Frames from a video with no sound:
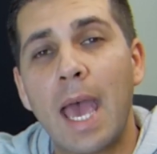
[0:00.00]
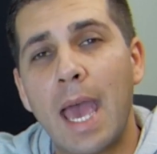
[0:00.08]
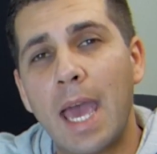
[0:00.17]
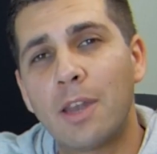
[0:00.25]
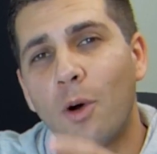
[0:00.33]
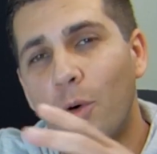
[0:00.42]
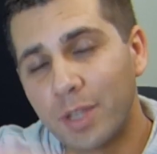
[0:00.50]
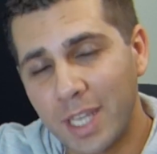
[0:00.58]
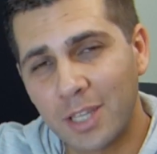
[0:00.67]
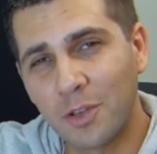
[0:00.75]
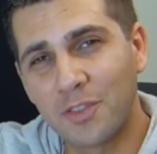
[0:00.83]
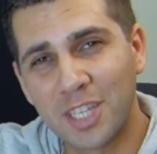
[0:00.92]
And on
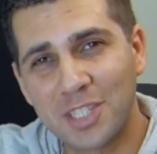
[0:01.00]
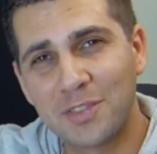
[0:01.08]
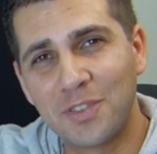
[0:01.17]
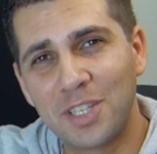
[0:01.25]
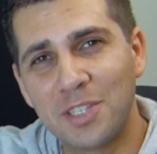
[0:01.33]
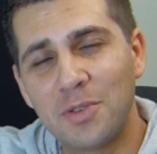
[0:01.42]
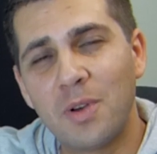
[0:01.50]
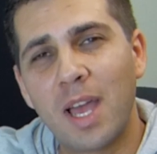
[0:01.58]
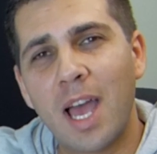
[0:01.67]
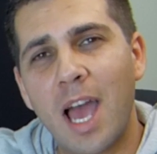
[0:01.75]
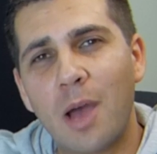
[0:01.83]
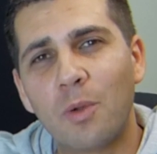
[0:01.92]
the end of this video,
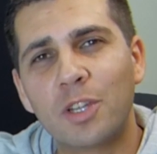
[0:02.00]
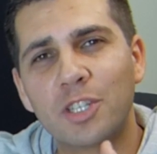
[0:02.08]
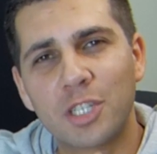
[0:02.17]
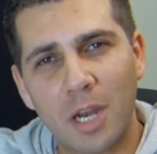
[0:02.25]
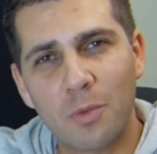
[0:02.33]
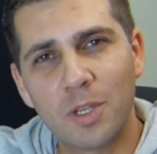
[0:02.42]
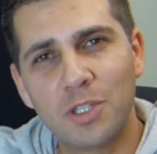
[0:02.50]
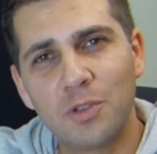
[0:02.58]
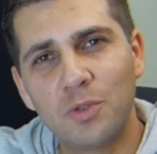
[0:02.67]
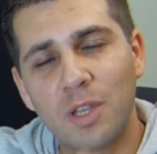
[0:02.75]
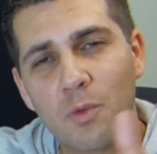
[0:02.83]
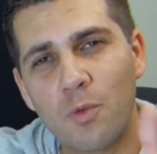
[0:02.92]
I will share with
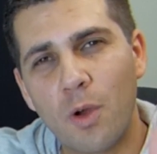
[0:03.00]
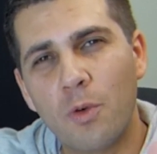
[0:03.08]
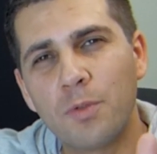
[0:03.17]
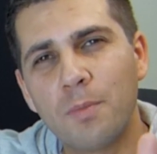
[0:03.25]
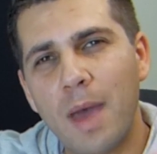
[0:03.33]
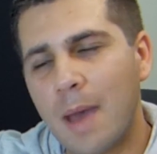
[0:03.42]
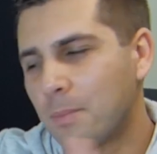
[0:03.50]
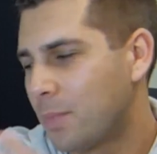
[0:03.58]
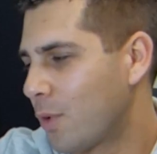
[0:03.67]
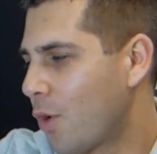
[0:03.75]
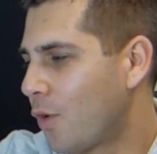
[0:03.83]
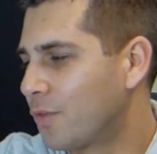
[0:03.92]
you the roadmap
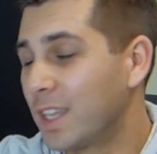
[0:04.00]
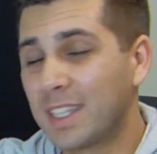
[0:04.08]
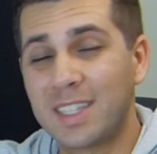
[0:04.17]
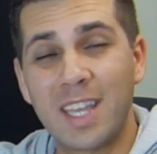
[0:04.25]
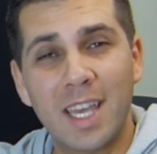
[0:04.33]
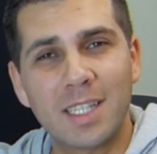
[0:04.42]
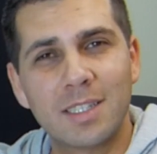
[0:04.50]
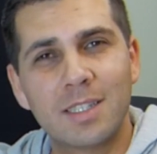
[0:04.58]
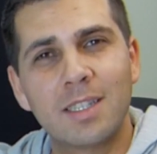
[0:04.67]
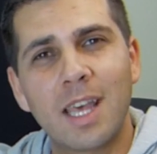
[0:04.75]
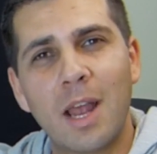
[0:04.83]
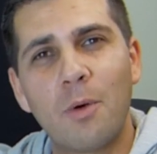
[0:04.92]
of the tests
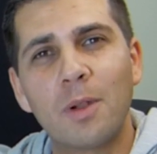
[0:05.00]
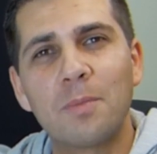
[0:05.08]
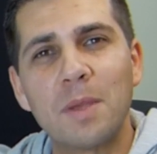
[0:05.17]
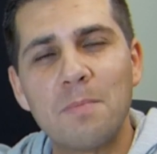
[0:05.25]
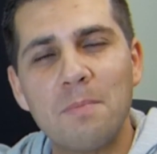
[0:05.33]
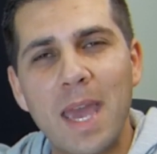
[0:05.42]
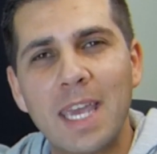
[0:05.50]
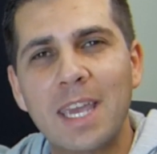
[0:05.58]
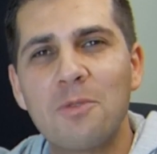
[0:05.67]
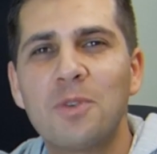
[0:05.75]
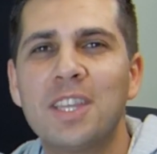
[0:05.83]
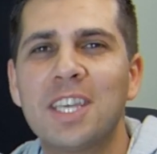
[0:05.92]
that I will be
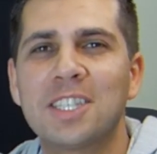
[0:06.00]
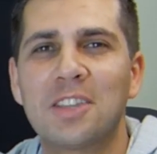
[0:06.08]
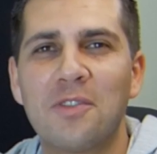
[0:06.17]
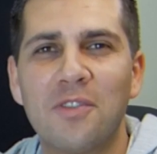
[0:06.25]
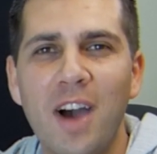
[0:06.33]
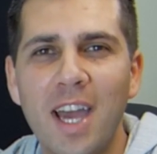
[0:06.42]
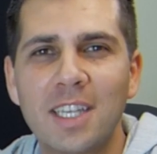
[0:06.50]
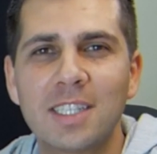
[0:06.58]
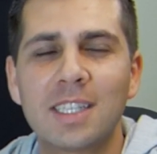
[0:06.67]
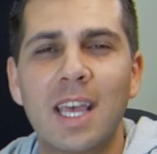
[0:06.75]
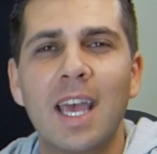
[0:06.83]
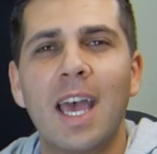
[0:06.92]
making with this
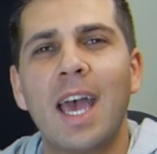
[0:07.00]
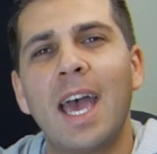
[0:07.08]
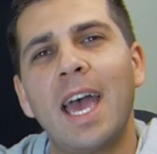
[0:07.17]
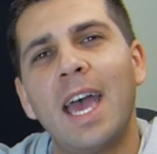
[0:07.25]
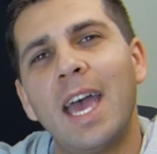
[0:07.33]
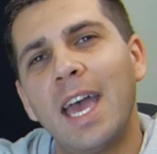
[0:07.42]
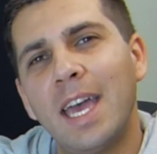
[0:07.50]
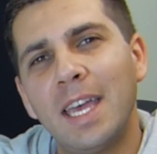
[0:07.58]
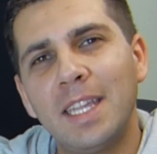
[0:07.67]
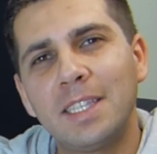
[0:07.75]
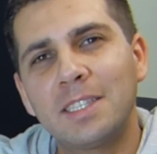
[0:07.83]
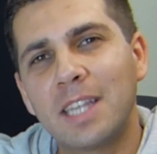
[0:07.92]
device
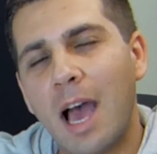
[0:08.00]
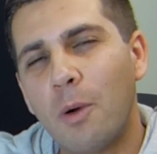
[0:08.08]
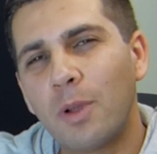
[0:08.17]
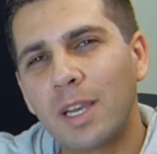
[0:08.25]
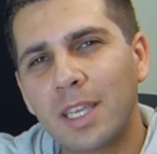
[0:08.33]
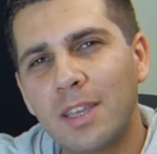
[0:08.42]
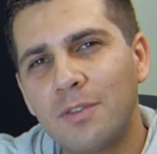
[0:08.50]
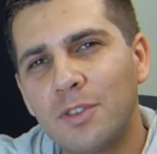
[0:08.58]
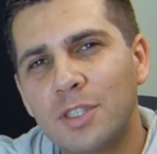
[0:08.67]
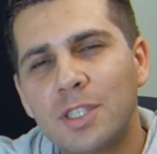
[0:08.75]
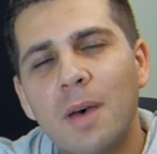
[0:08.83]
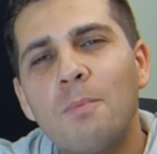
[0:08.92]
and I will give you
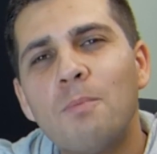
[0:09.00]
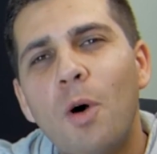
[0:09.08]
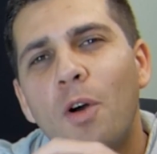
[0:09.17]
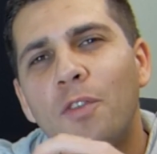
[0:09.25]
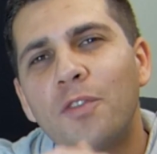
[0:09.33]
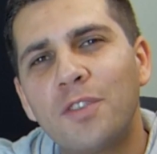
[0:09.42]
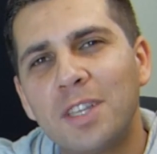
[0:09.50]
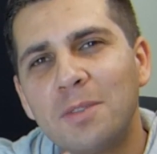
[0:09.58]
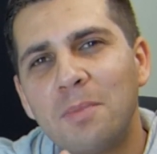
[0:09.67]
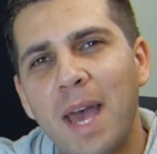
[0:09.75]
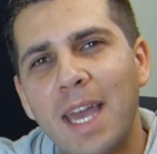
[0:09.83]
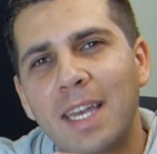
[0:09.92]
some more
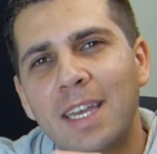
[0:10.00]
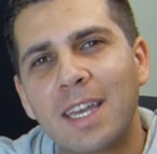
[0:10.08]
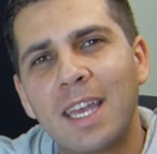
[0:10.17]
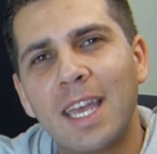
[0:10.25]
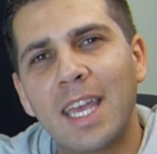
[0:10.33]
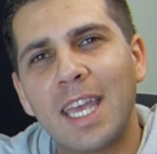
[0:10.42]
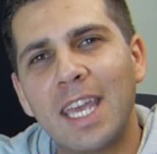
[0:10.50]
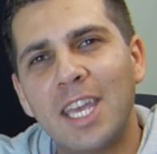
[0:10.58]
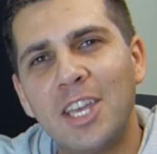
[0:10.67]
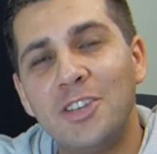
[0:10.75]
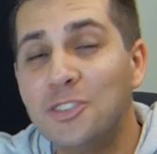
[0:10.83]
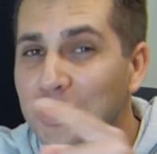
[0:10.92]
feedback in